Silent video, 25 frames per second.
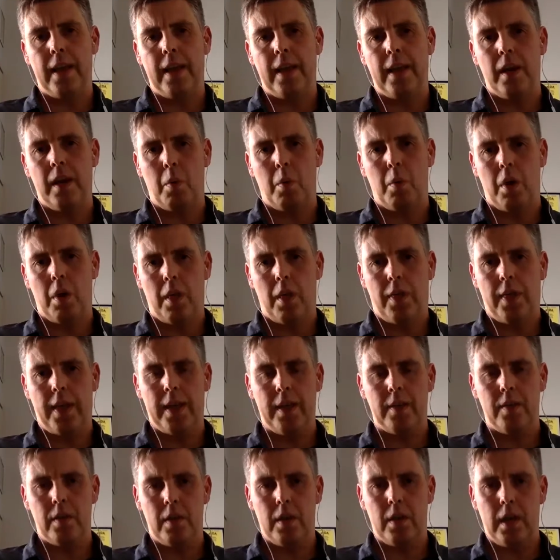one of the
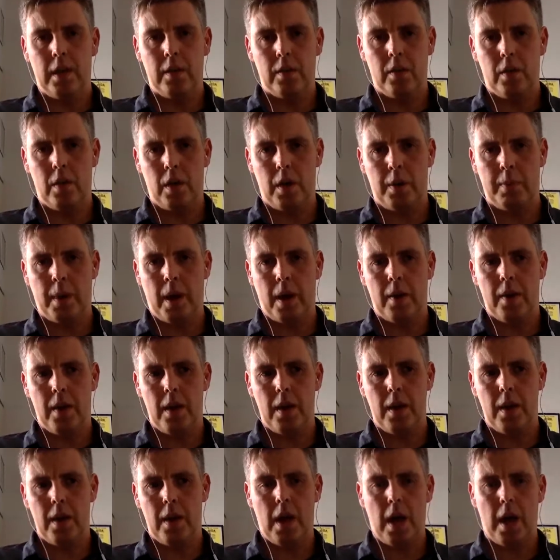things that is good about
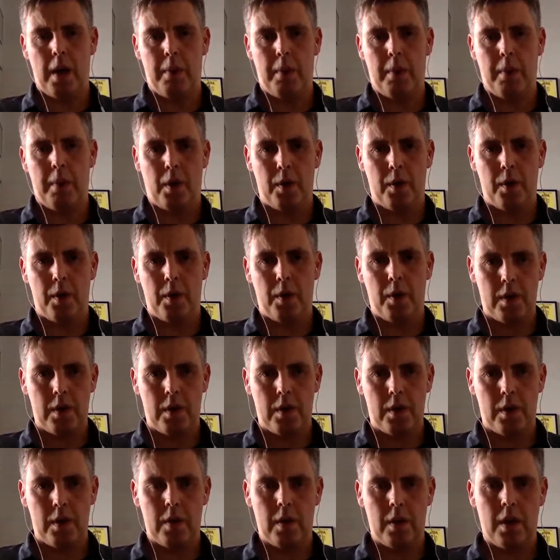the UK process is
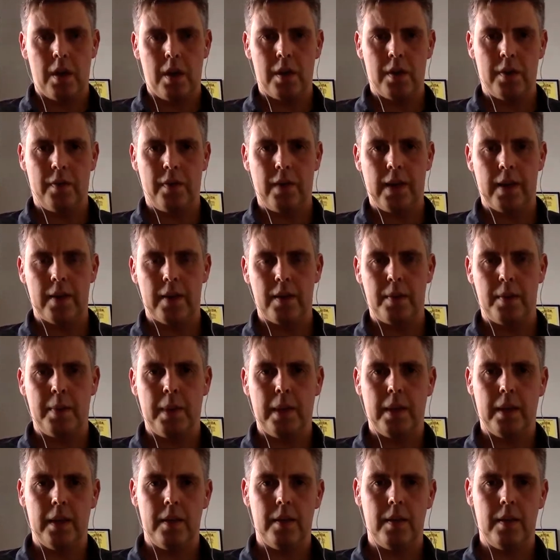there's a lot of
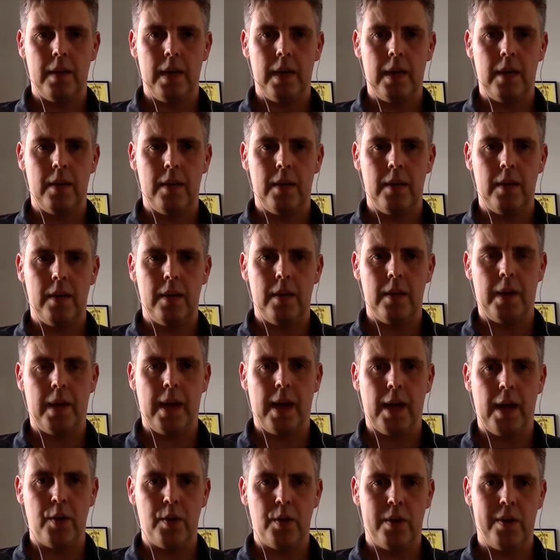flexibility to
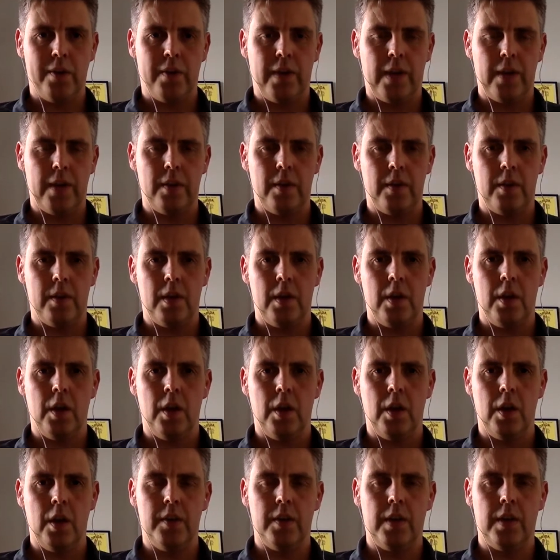engage with investors at an
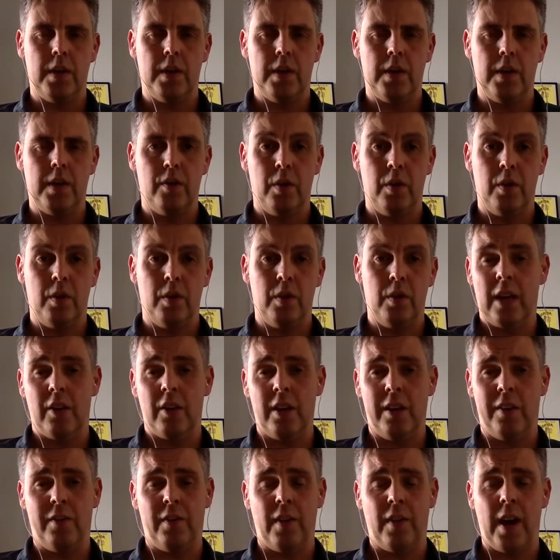early stage. So you can
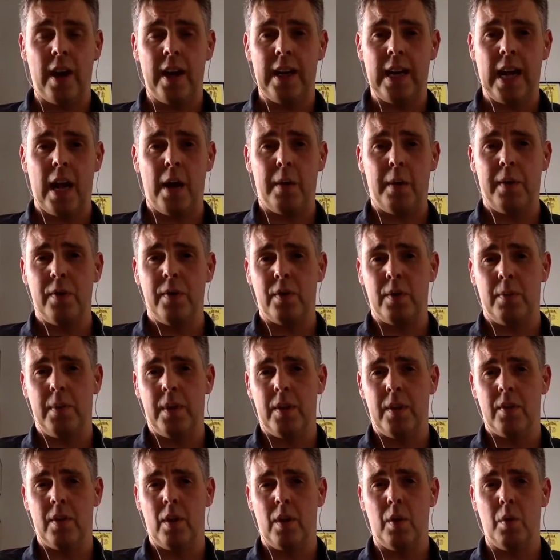actually find out if
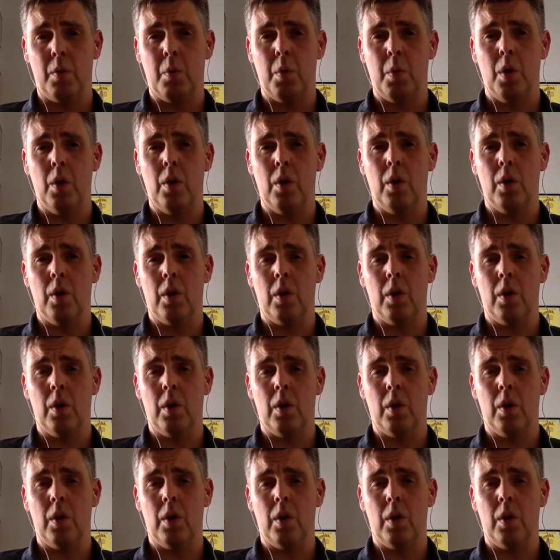something's going to work